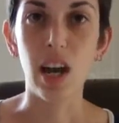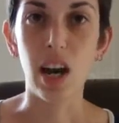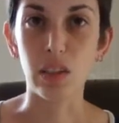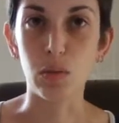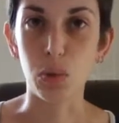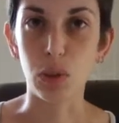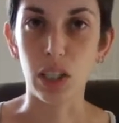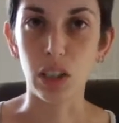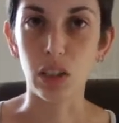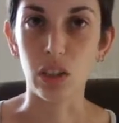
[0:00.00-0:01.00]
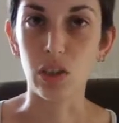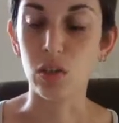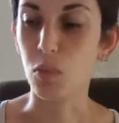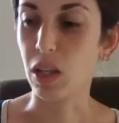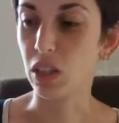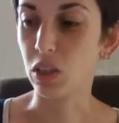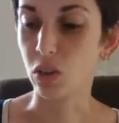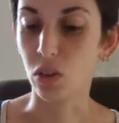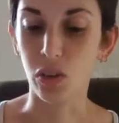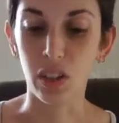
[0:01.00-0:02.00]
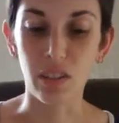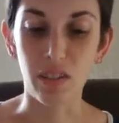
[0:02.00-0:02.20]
added protection, to make sure that if